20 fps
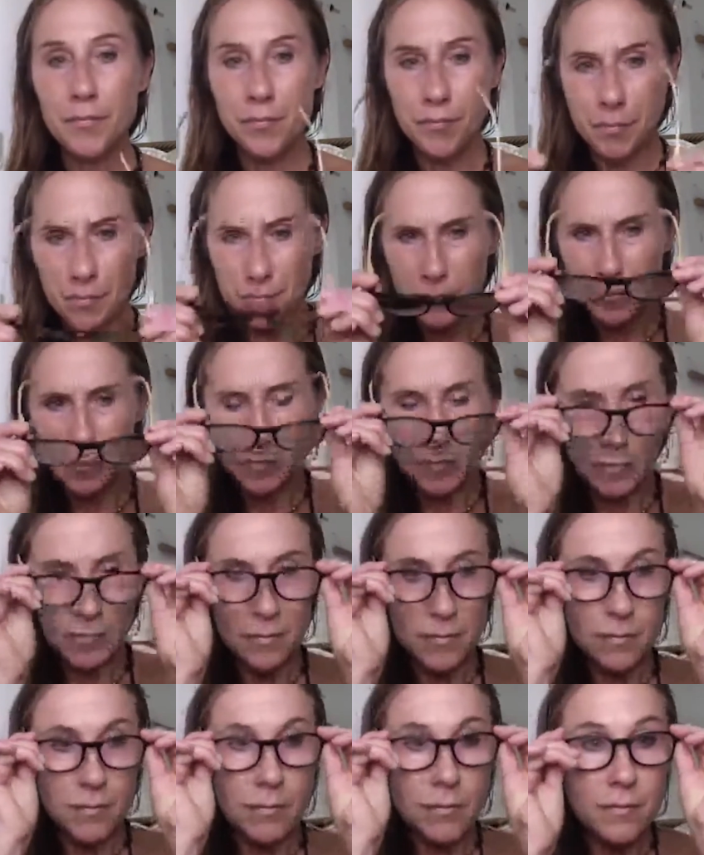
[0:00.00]

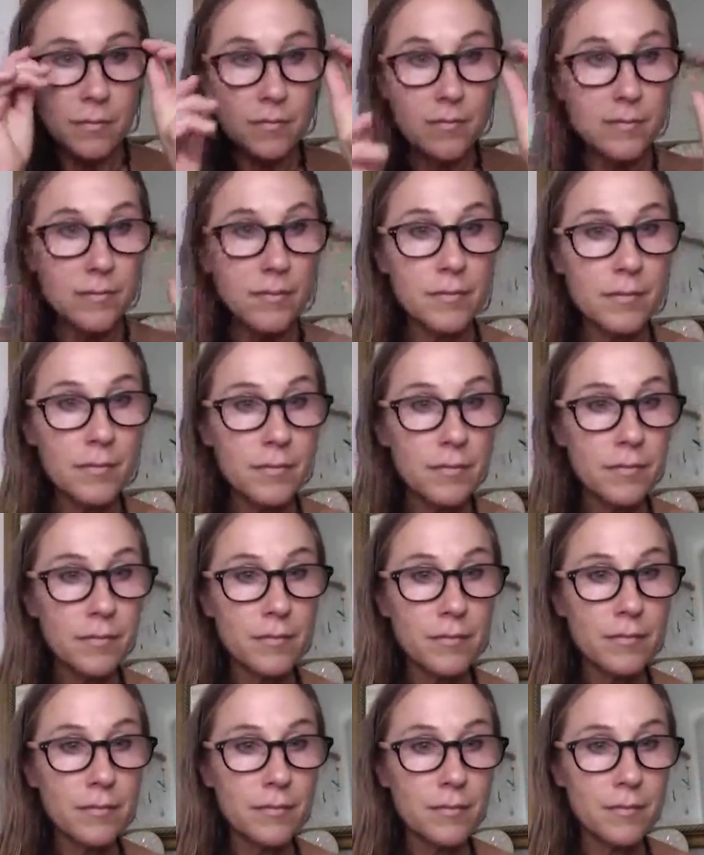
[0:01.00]

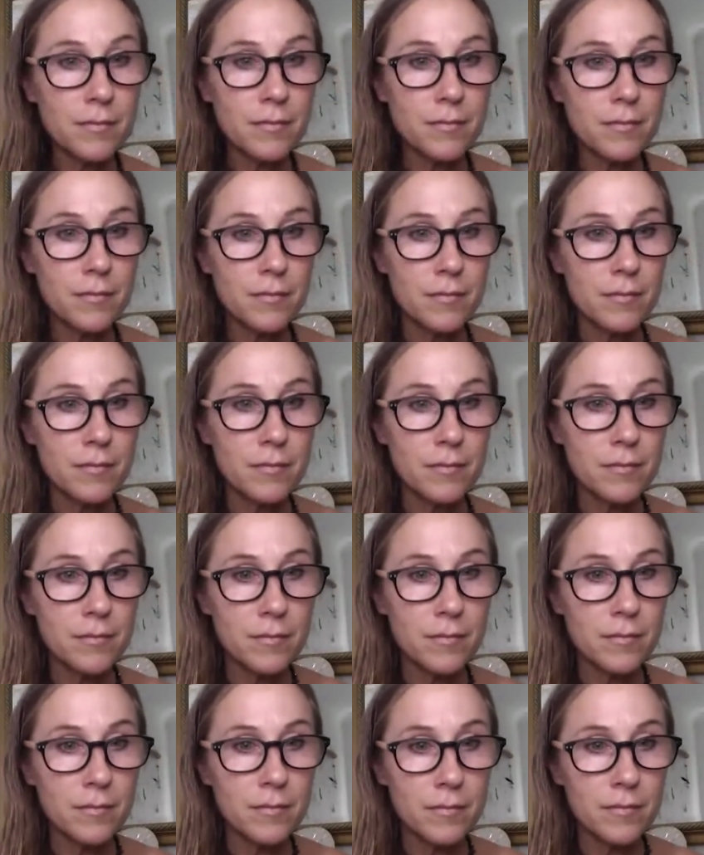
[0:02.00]

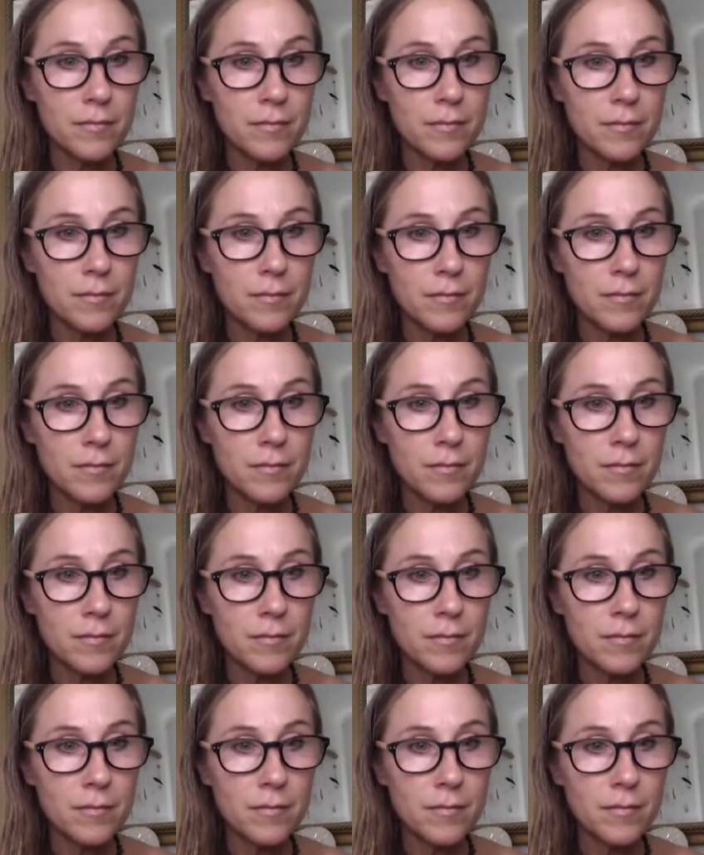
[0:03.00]

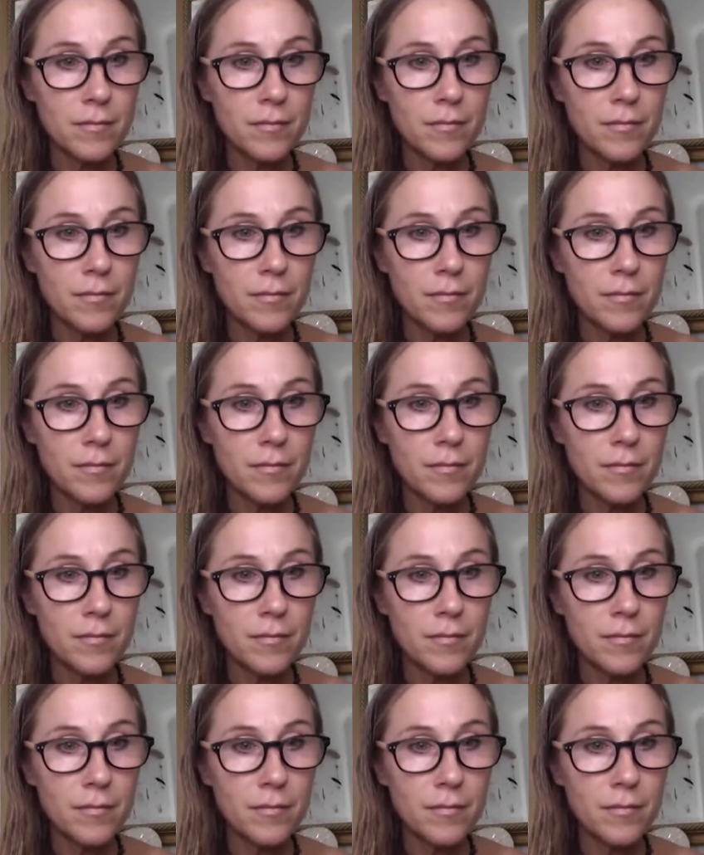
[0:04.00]
[no speech]